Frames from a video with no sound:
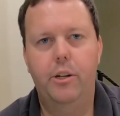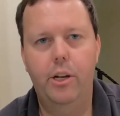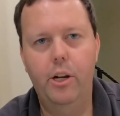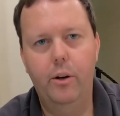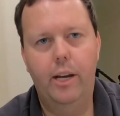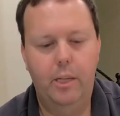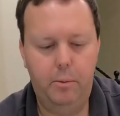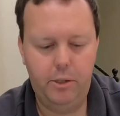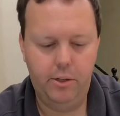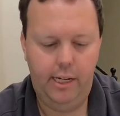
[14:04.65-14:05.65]
you know not to
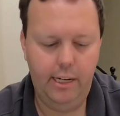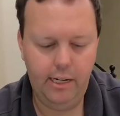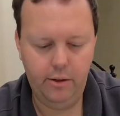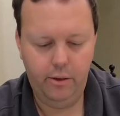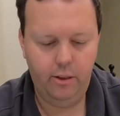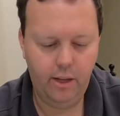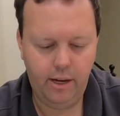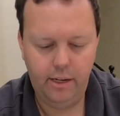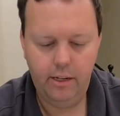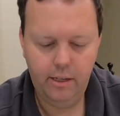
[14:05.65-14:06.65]
put your hand near the
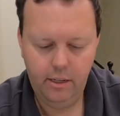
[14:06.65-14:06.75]
line.